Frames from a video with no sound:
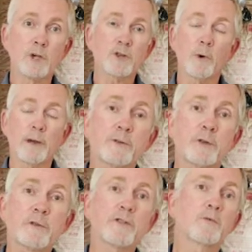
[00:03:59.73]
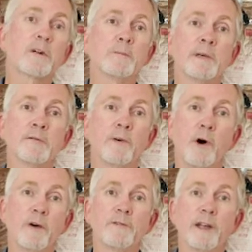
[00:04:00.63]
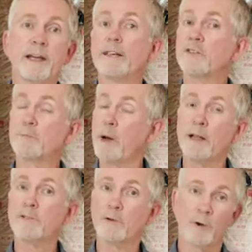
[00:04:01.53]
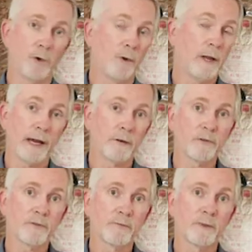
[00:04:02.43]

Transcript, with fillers: So churches want to be involved, they can sponsor a whole house